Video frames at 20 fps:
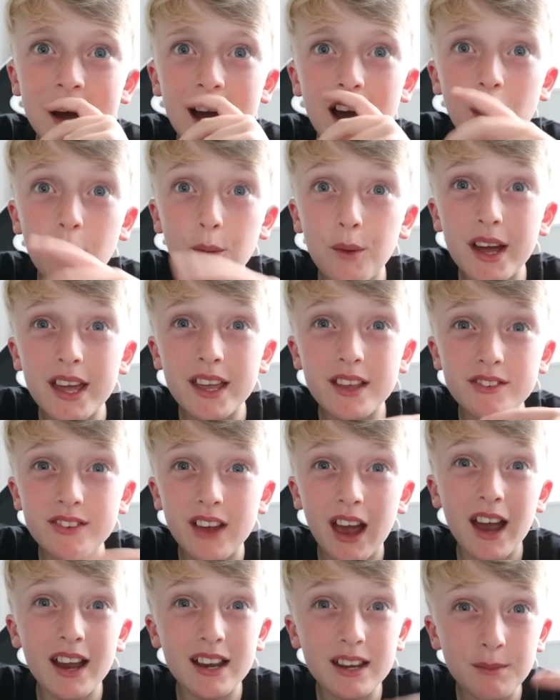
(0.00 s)
I'll wait a
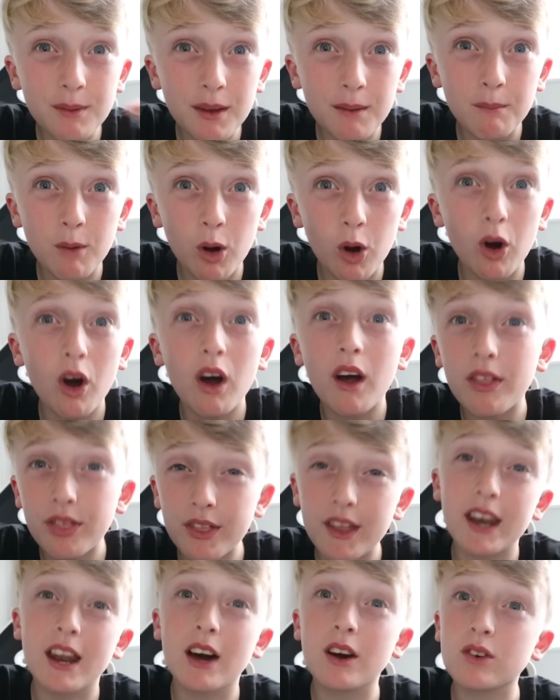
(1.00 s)
tiny bit more
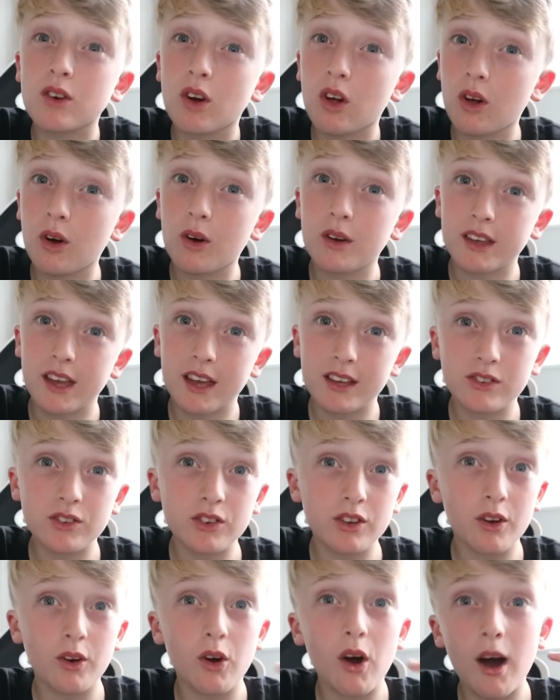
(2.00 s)
and then I'll call again.
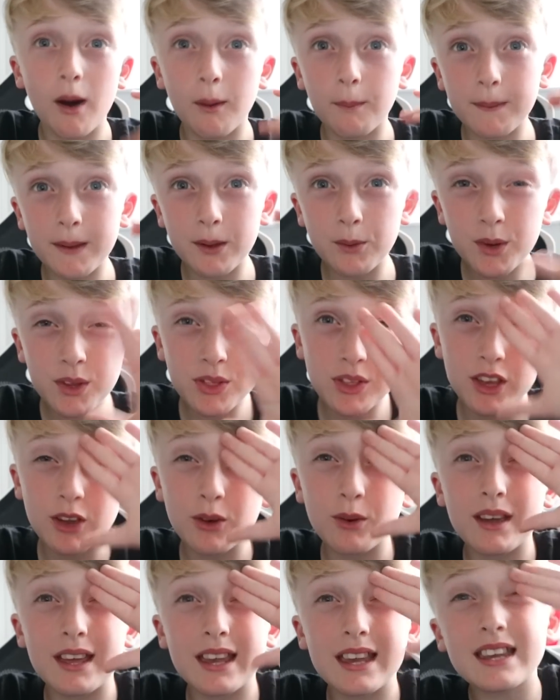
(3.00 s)
So I'll be with
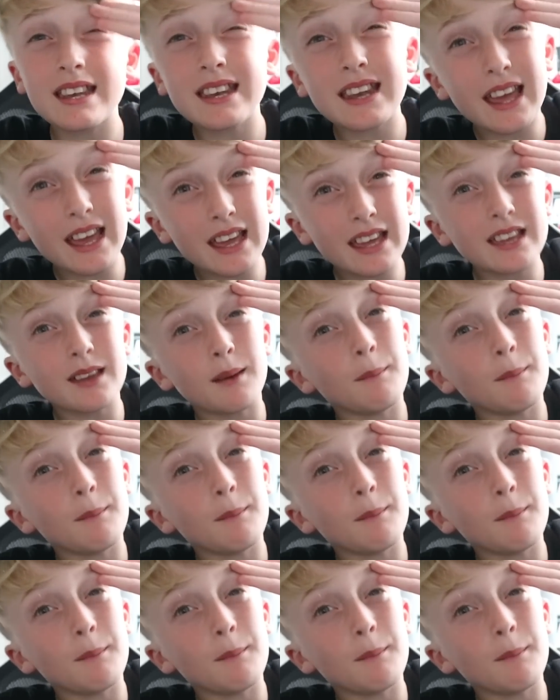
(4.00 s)
you in a